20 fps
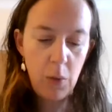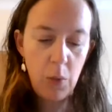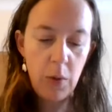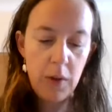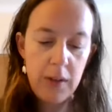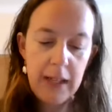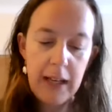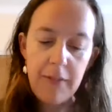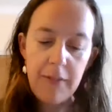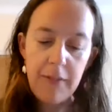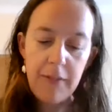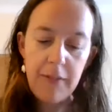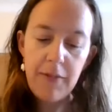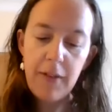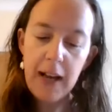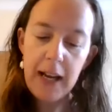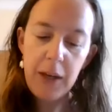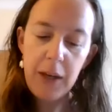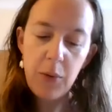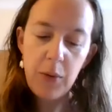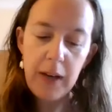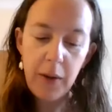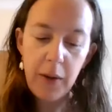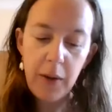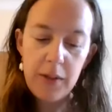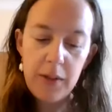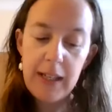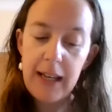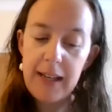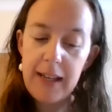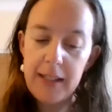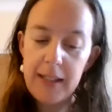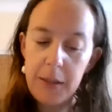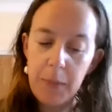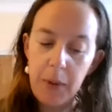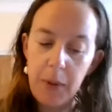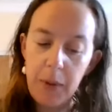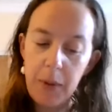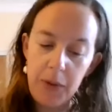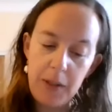Whatever anyone else dares to
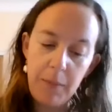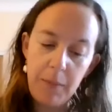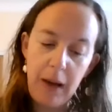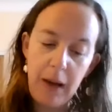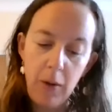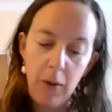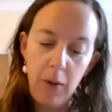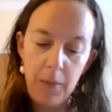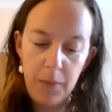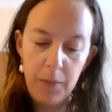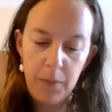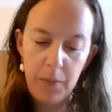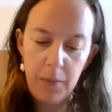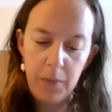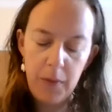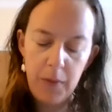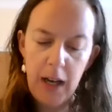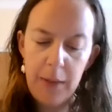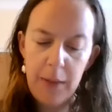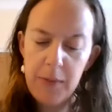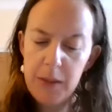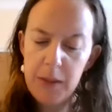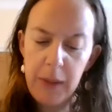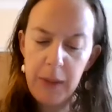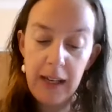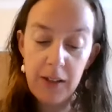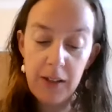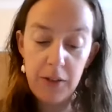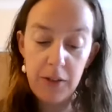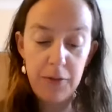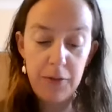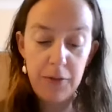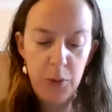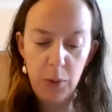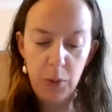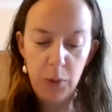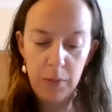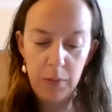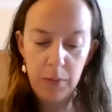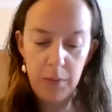boast about, I am speaking as a
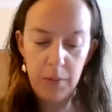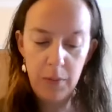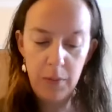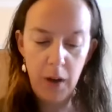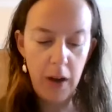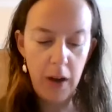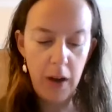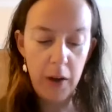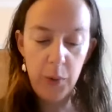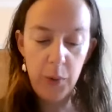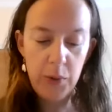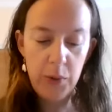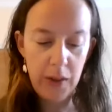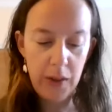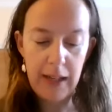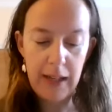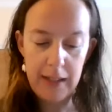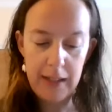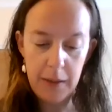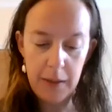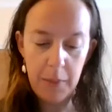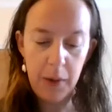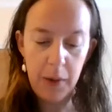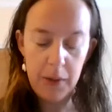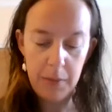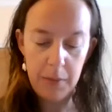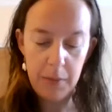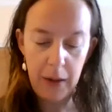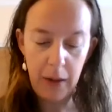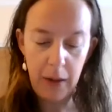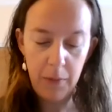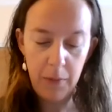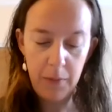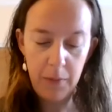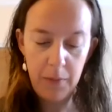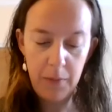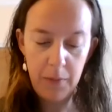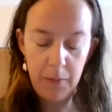fool, I also dare to boast about.